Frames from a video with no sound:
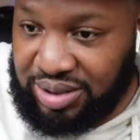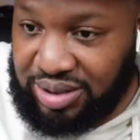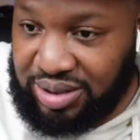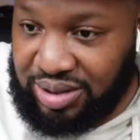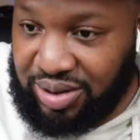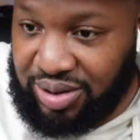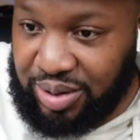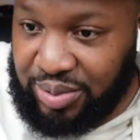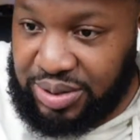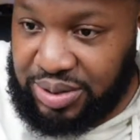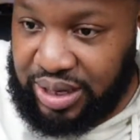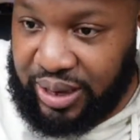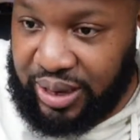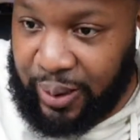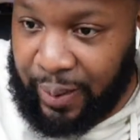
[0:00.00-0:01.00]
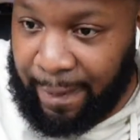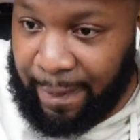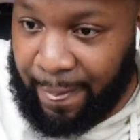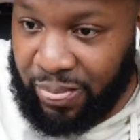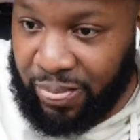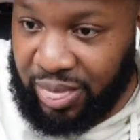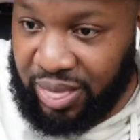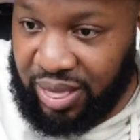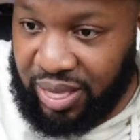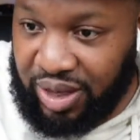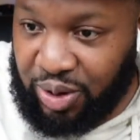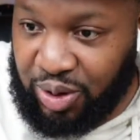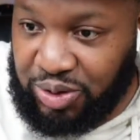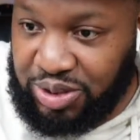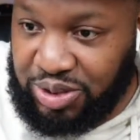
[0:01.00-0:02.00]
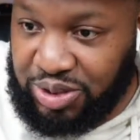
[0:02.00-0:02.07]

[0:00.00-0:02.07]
You know what I'm saying? Culture,